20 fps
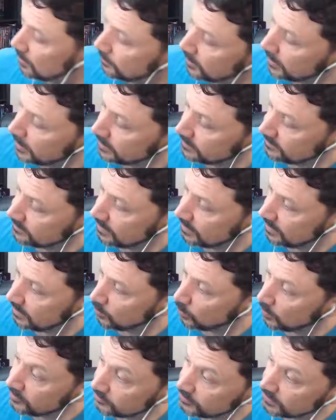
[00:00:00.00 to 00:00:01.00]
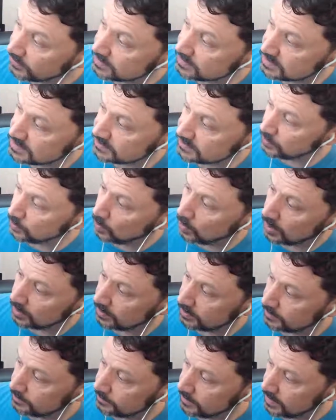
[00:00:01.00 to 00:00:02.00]
But uh, what this does is want
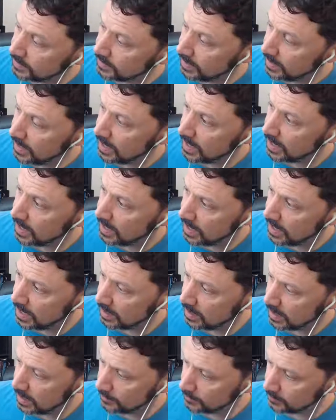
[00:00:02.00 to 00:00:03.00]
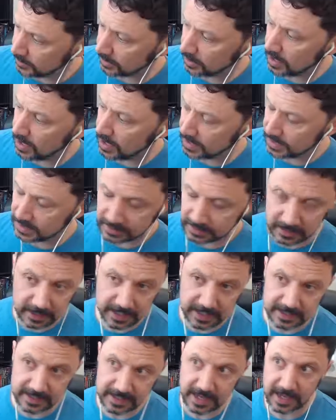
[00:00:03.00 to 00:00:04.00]
to uh, uh, apply
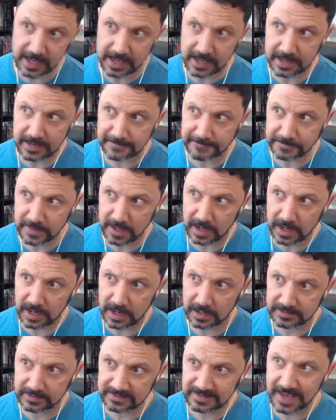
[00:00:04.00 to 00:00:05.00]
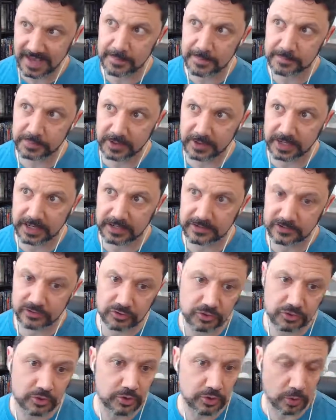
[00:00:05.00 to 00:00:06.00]
like a uh, template
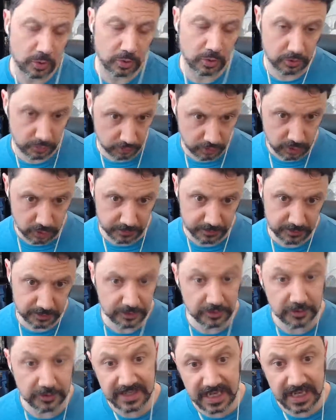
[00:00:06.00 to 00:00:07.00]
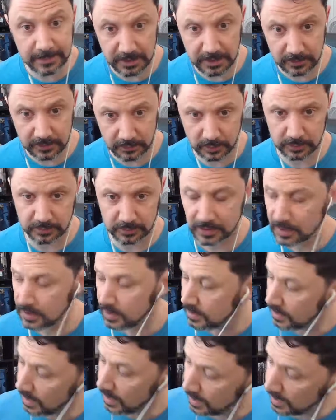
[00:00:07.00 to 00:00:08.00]
to your group, to your gaming group
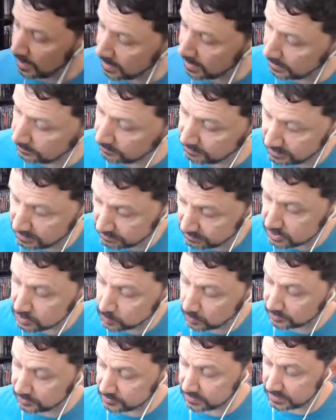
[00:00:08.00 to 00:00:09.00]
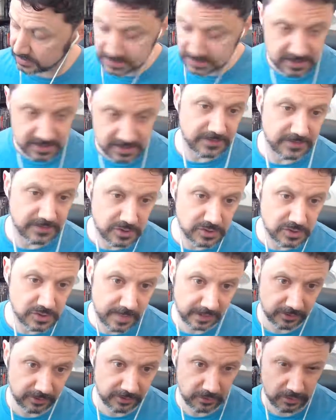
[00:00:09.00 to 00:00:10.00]
uh, then this what this does is it gives you some
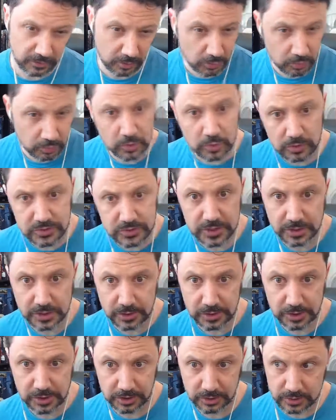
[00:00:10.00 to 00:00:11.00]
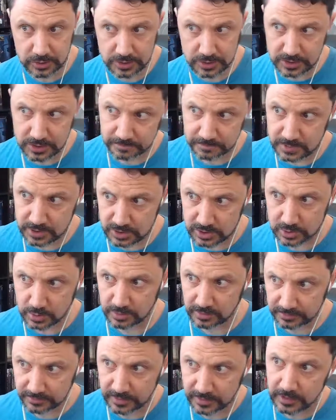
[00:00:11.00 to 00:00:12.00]
extra little rules that you can use to, to
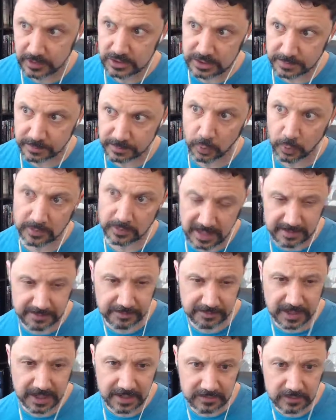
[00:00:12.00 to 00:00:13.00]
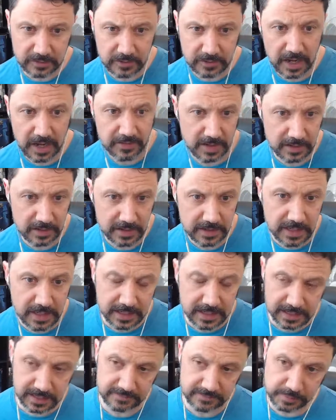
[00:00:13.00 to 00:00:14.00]
sort of support that flavor and then
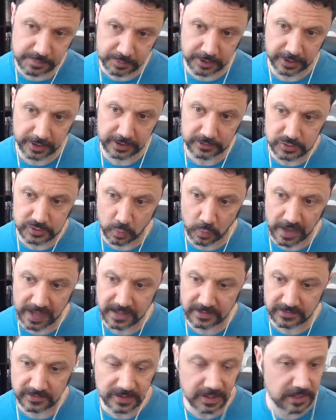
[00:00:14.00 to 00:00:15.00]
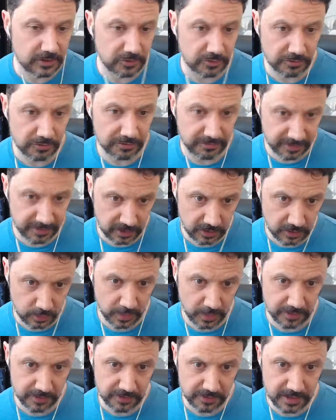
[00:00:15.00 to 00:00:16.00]
give the players ways to interfere
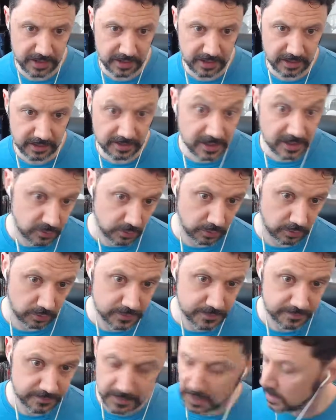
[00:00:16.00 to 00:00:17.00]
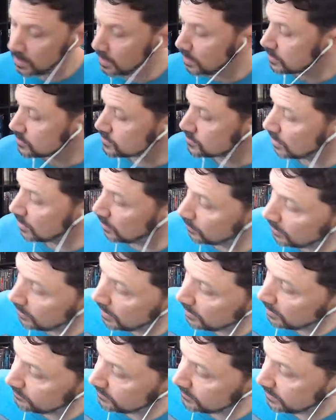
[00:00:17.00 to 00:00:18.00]
with the dice rolls. So
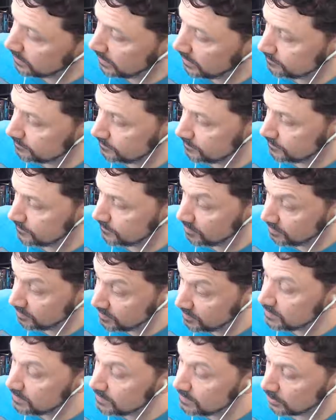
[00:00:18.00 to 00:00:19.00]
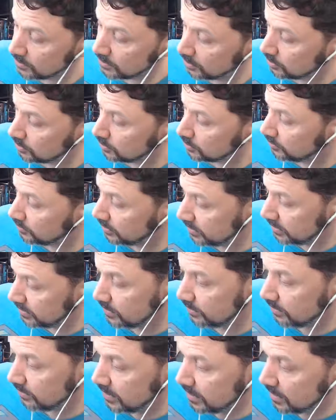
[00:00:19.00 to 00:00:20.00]
uh, the the themes that are included in
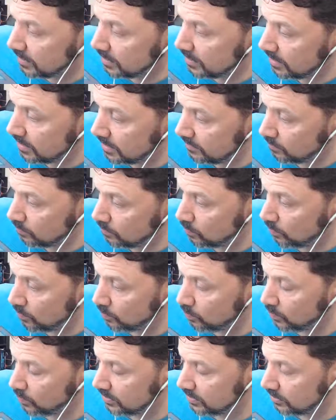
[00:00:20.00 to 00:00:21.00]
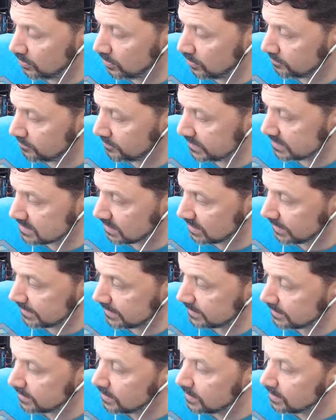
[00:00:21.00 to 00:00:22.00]
here uh, are things
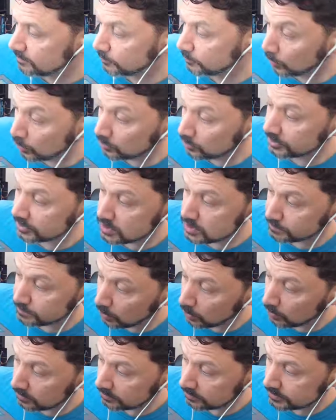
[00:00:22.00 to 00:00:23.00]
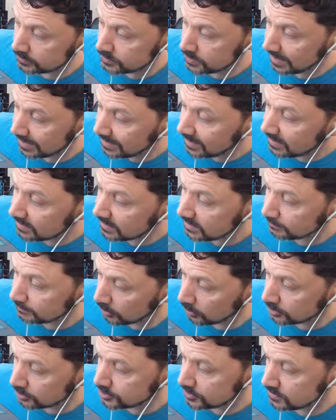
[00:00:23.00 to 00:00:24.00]
like bold explorers, cunning
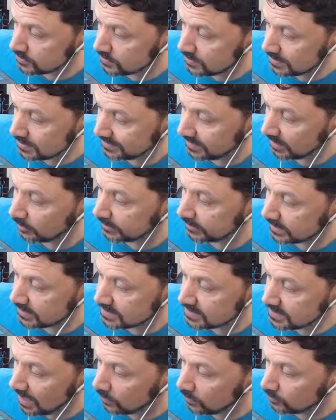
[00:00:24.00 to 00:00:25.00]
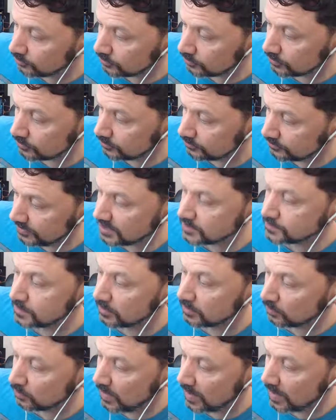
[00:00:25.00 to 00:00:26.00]
merchants, daring scoundrels,
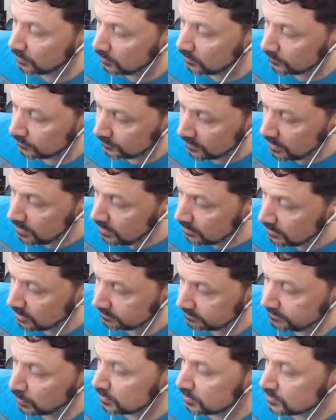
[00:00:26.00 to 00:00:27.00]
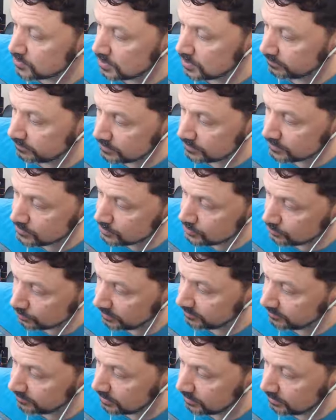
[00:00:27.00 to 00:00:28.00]
desperate rebels, devoted servants,
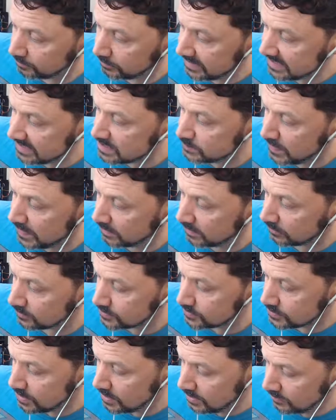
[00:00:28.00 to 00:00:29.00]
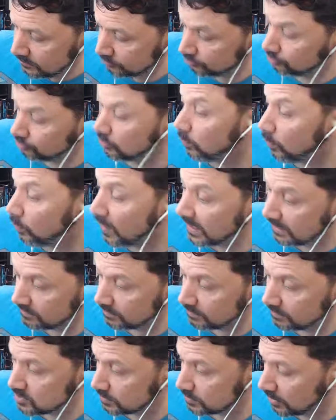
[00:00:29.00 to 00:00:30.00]
driven peacemakers. There's 20 of
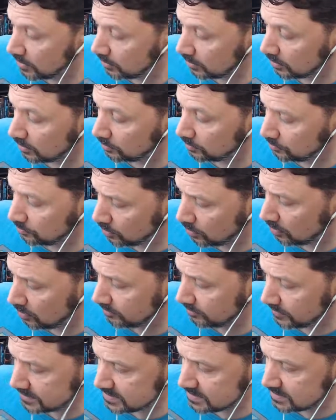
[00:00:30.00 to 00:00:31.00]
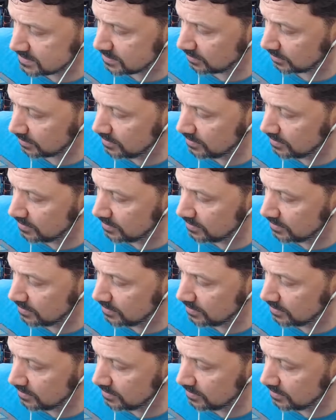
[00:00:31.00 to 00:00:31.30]
them, so I'm not going to go through all of them necessarily.